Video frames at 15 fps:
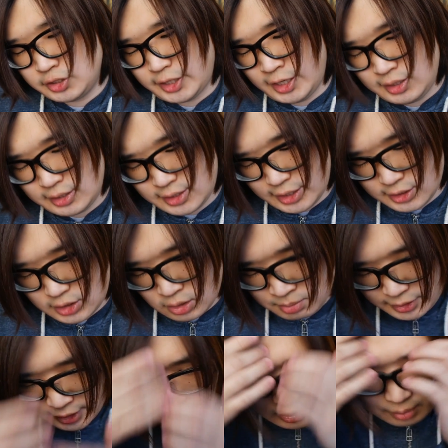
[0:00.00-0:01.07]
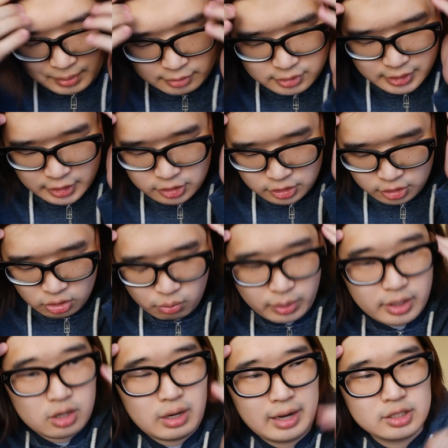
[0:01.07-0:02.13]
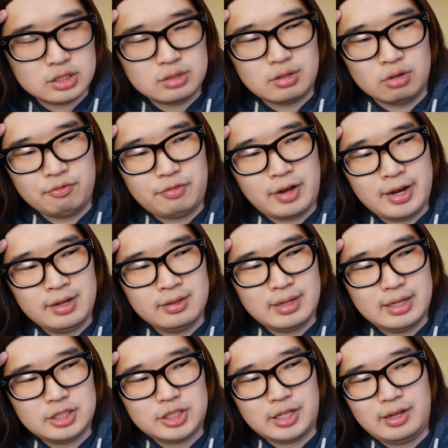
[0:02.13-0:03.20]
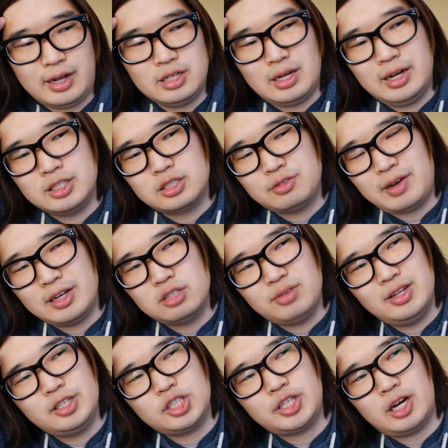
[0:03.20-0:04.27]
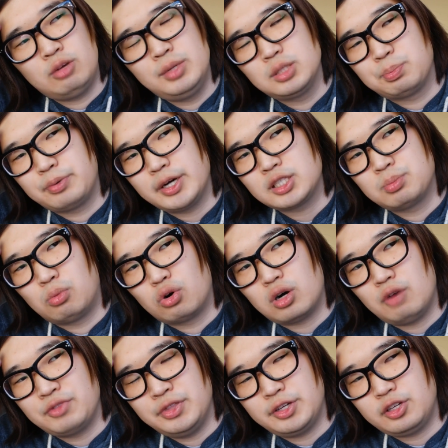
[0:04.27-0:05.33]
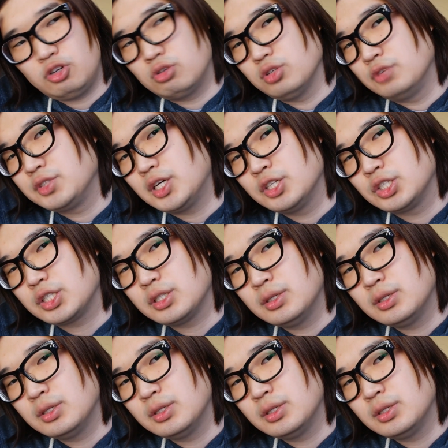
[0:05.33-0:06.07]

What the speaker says: tightening up I decided to do, where I just don't find that I just find that the Shadow Mist bricks more often than Hero Lives does.